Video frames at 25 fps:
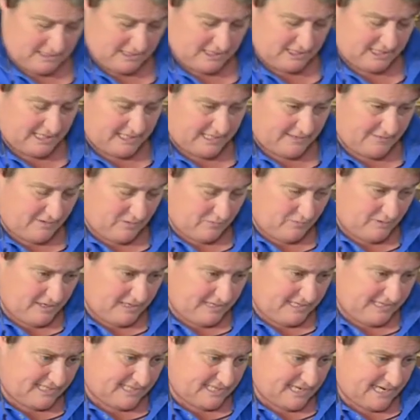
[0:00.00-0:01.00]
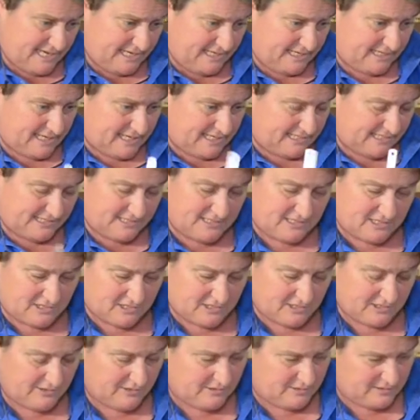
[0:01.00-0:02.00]
check if the work is staying nice and
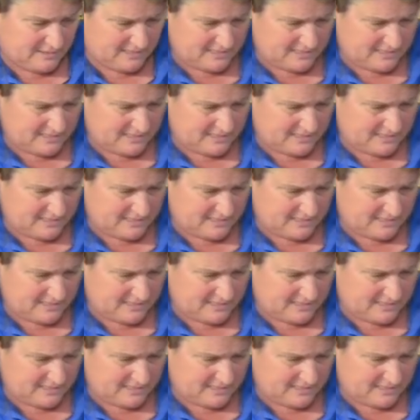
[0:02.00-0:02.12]
true